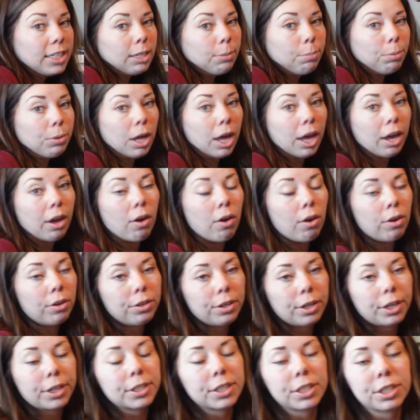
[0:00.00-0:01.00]
supply haul,
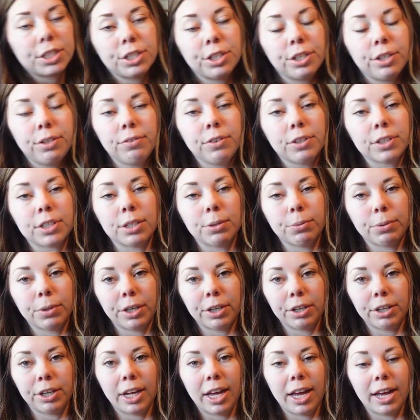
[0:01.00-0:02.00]
you guys, I should have looked at what I
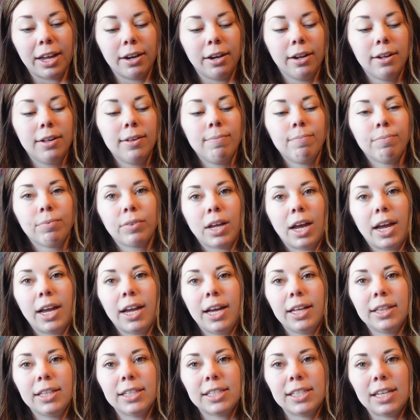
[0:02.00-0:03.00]
already had. I
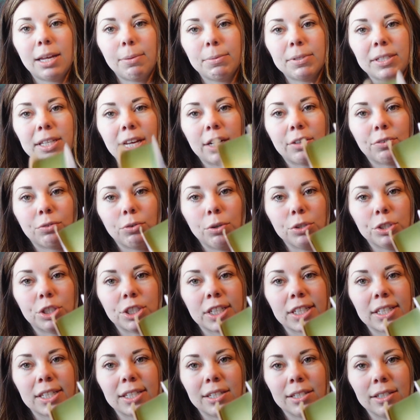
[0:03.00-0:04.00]
had the same exact roll,
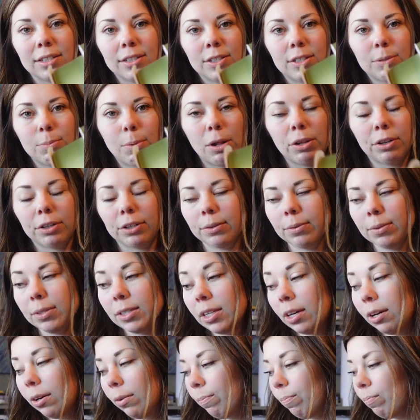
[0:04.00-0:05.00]
just smaller.
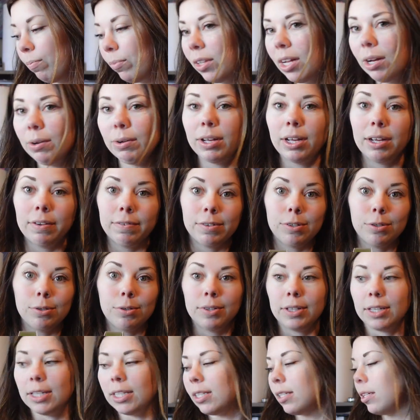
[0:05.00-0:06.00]
So now I have two
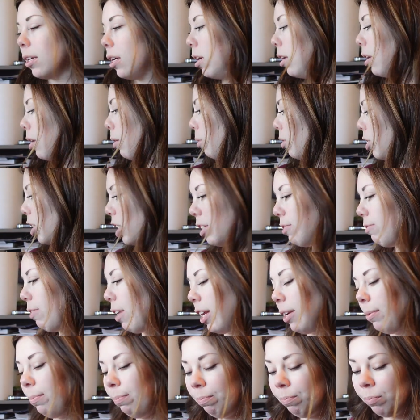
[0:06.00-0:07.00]
of these, which is
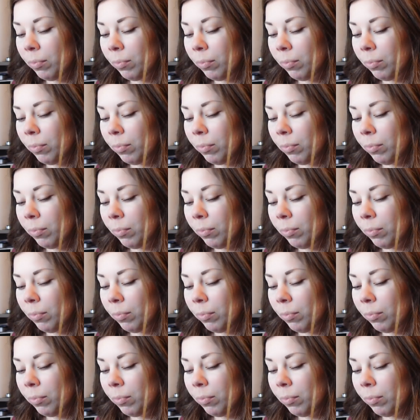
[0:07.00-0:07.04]
fine.